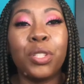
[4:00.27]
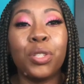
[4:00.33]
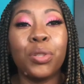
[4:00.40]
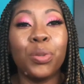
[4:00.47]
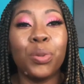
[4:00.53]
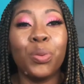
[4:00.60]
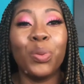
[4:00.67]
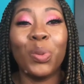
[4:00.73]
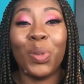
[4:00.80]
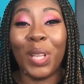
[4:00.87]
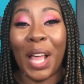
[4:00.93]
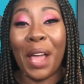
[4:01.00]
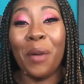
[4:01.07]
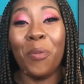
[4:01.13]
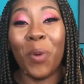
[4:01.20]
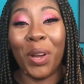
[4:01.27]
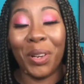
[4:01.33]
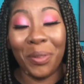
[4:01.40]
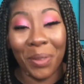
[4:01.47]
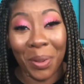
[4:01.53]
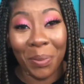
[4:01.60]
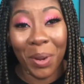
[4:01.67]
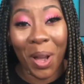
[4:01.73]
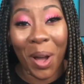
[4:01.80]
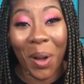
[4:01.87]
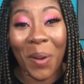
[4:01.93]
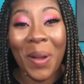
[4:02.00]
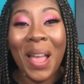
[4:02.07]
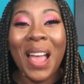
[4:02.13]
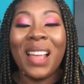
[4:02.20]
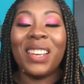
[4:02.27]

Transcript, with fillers: to let one of them go.